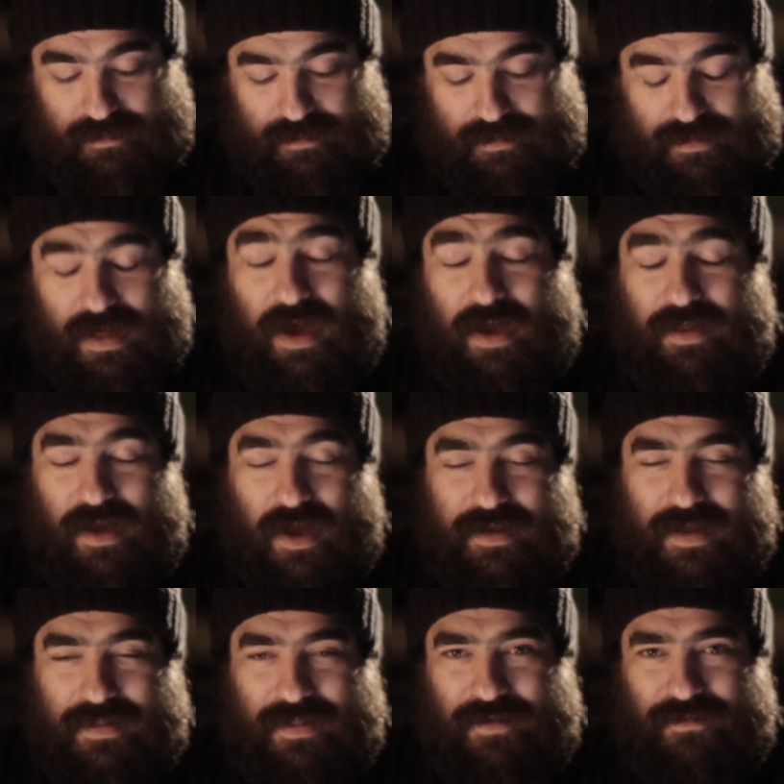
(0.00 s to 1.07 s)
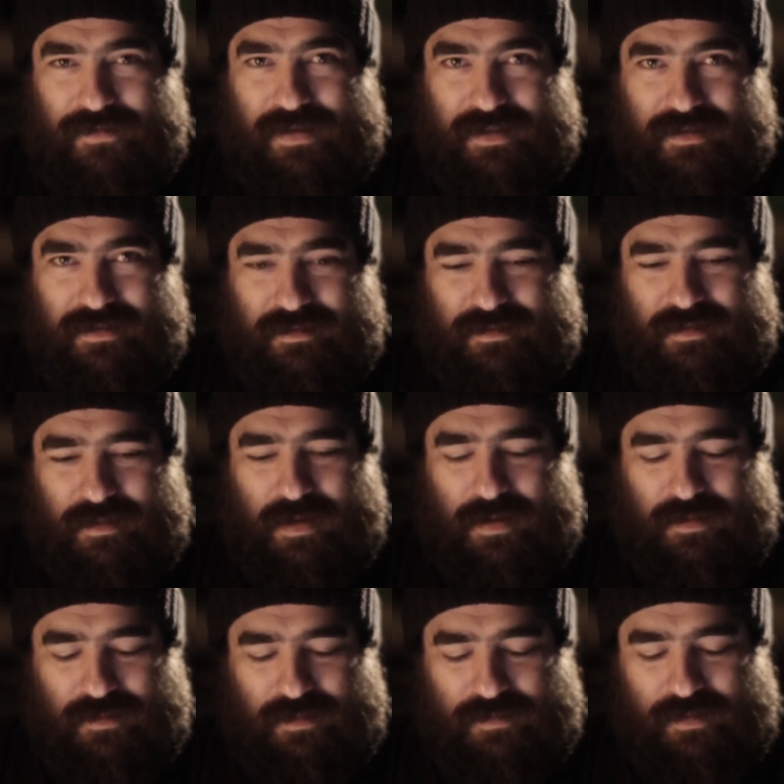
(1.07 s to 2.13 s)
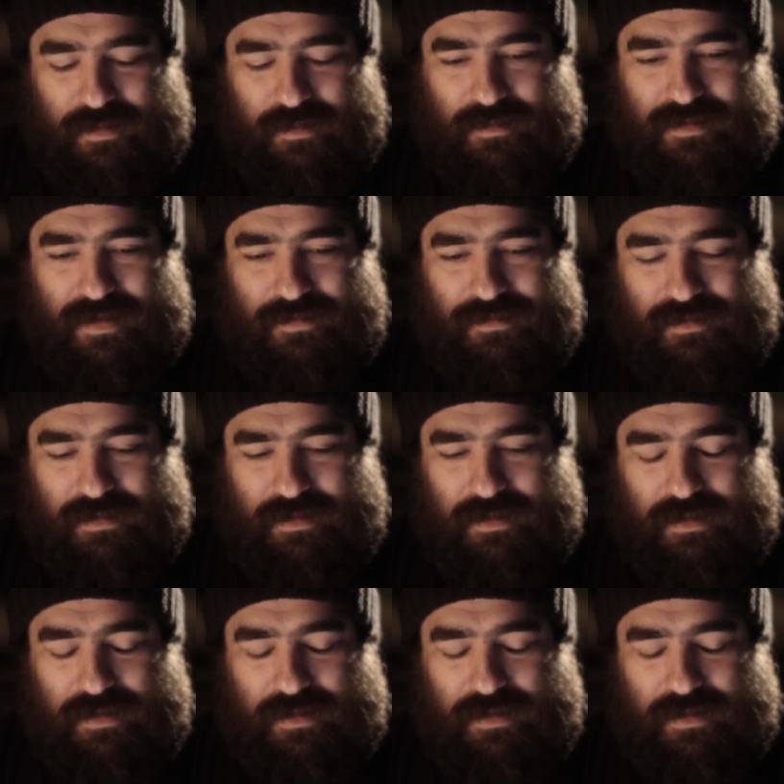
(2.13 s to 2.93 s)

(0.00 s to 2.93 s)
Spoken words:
yeah, I get that feeling sometimes with films, definitely.